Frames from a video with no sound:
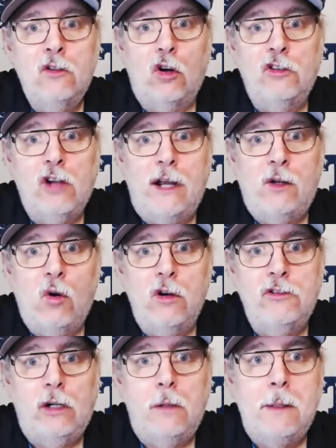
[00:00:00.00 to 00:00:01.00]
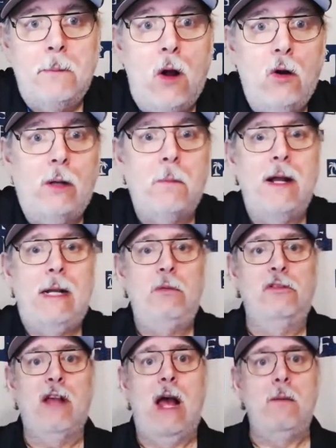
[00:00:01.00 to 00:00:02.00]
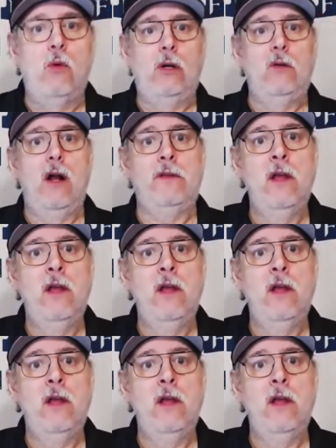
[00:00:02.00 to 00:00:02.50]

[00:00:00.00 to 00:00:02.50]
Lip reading: George Eichhorn, Jeremy Balrick, my name is Scott Morganroth,